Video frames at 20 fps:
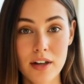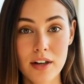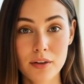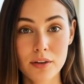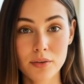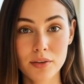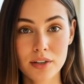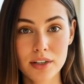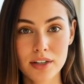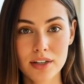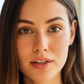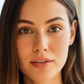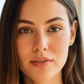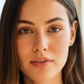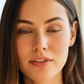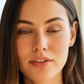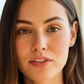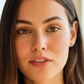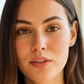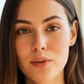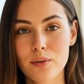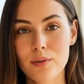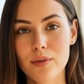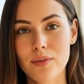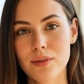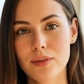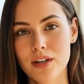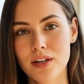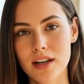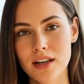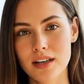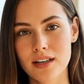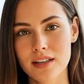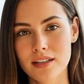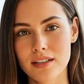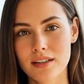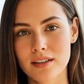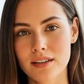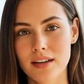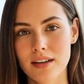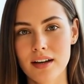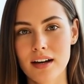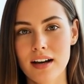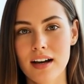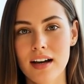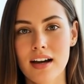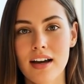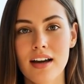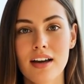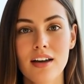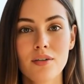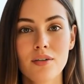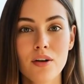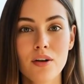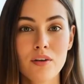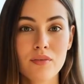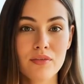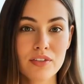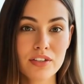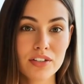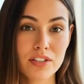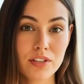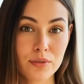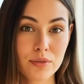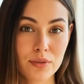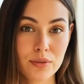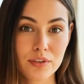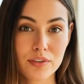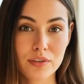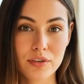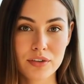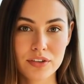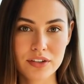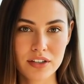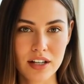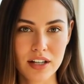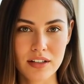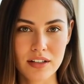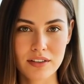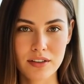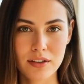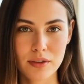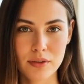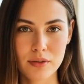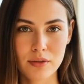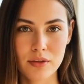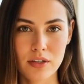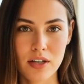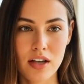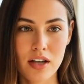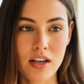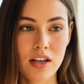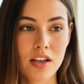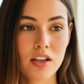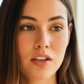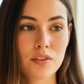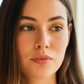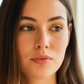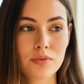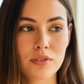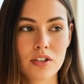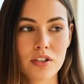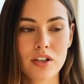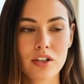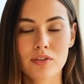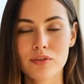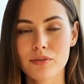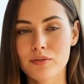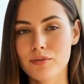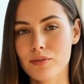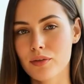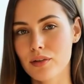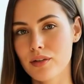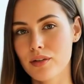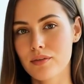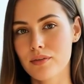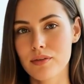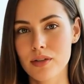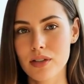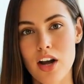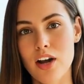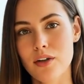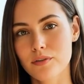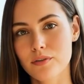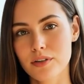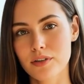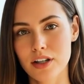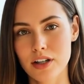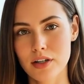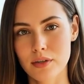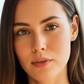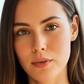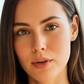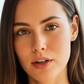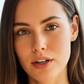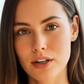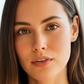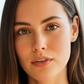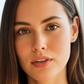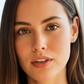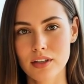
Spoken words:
But it had a window with morning sun and a bathroom down the hall. After a week in my car, it looked like heaven.